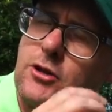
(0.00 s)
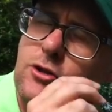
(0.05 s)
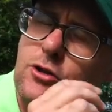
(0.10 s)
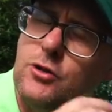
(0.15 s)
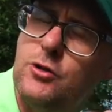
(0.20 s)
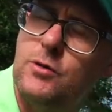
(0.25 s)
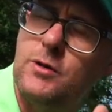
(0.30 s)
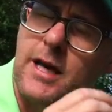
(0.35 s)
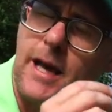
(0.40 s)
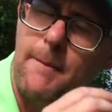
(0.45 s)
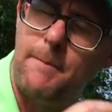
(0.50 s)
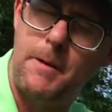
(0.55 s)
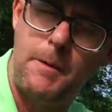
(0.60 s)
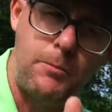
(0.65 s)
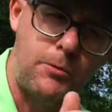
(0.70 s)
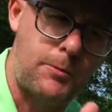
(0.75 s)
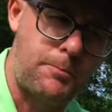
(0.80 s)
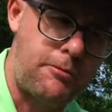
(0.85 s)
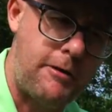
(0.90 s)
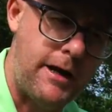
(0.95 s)
do get
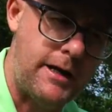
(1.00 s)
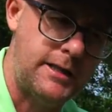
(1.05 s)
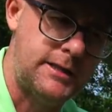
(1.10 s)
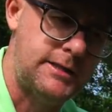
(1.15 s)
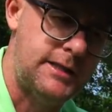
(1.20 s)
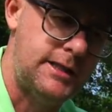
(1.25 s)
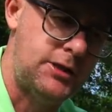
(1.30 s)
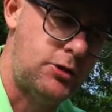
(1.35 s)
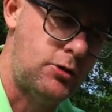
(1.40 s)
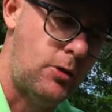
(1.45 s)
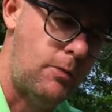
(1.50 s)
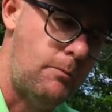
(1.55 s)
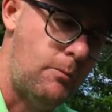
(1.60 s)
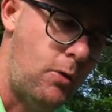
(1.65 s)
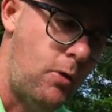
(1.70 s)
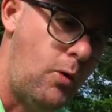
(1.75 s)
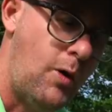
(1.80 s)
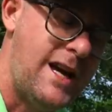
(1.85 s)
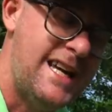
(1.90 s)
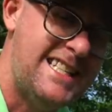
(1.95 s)
people to practice this shot
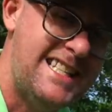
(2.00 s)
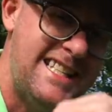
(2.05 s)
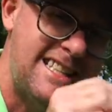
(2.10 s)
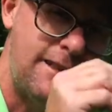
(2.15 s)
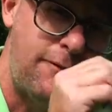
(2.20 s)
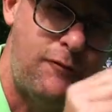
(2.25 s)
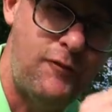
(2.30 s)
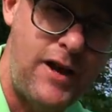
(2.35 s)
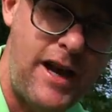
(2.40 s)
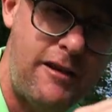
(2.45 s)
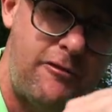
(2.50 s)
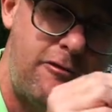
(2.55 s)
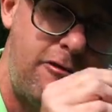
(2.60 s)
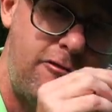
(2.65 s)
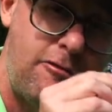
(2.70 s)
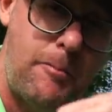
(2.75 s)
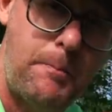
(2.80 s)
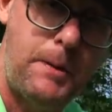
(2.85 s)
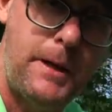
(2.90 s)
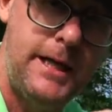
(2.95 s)
more is it's a very
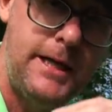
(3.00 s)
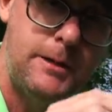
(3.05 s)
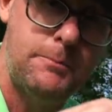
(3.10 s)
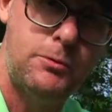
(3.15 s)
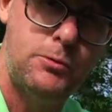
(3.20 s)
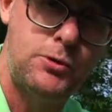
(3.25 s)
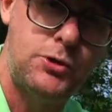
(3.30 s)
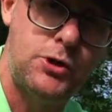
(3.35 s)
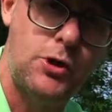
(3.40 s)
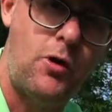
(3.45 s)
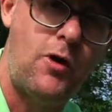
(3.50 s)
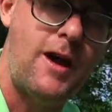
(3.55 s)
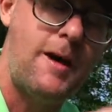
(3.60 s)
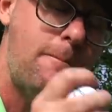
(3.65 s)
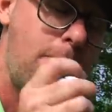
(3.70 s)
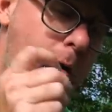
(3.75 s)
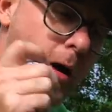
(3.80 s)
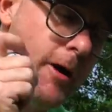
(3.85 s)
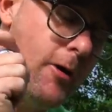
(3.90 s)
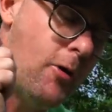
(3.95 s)
repeatable shot.
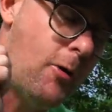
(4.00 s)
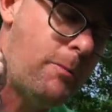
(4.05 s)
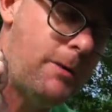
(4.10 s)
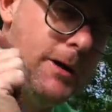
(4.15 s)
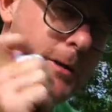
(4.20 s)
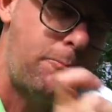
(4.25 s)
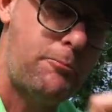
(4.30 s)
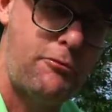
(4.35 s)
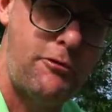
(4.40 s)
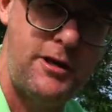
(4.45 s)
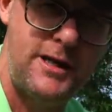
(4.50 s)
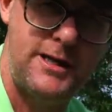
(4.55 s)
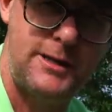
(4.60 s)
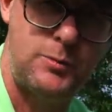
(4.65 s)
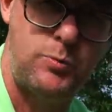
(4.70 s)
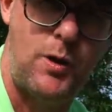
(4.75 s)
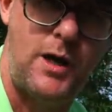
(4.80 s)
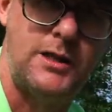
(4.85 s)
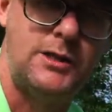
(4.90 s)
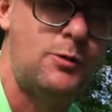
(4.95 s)
It might not be the
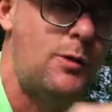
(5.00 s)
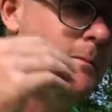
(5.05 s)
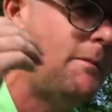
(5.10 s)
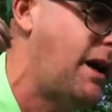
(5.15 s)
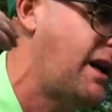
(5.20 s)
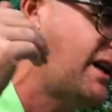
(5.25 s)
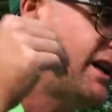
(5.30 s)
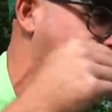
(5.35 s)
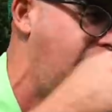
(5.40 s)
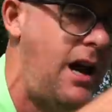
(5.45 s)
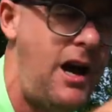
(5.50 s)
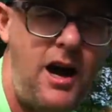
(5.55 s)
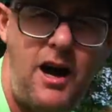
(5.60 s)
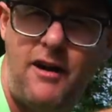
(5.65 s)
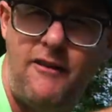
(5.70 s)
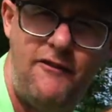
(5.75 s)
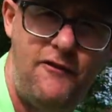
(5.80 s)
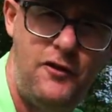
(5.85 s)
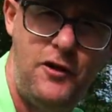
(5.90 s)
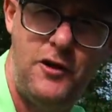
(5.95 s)
prettiest one, so it might
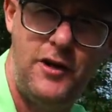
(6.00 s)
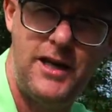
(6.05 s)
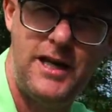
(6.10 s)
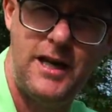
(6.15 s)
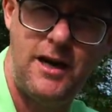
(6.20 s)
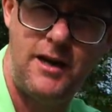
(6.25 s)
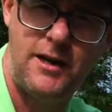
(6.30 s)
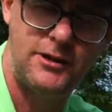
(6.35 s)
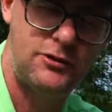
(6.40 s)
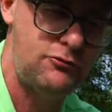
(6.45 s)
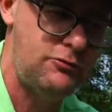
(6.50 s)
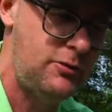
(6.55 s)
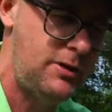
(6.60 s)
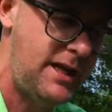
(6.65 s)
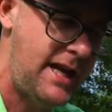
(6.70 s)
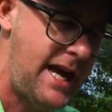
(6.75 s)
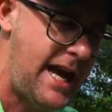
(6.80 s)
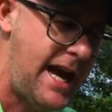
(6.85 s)
cut thirty yards through the